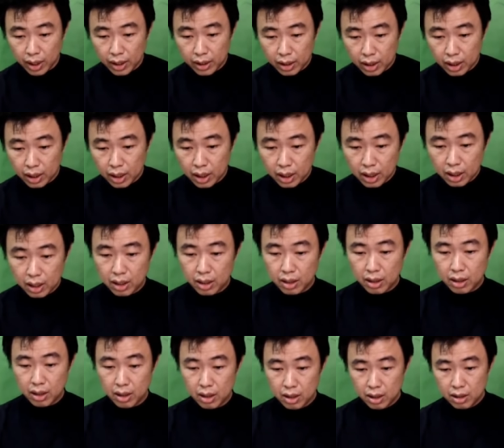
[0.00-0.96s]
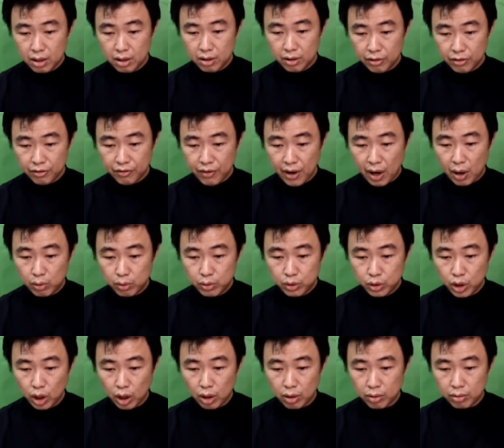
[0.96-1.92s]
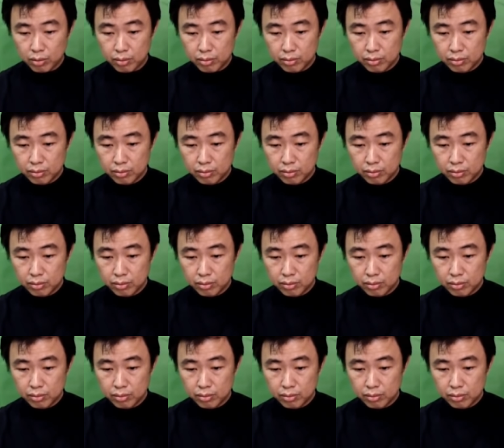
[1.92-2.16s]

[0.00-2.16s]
Uh, found job,